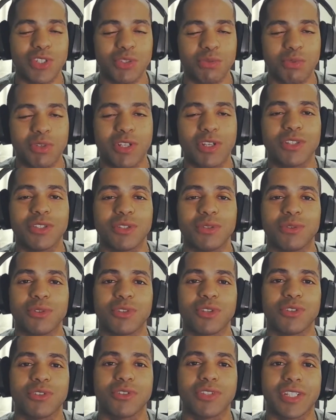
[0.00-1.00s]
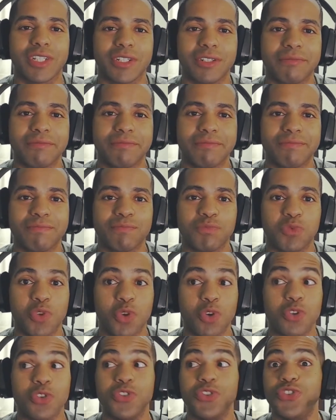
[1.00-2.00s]
because it was on sale,
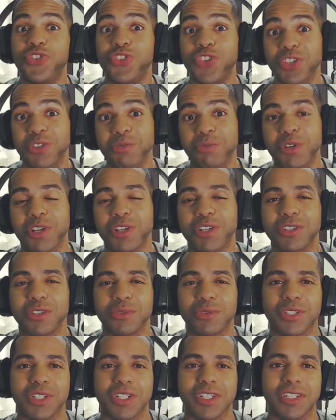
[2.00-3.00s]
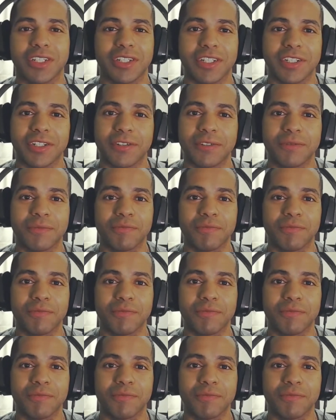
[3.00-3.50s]
just because it was a good deal.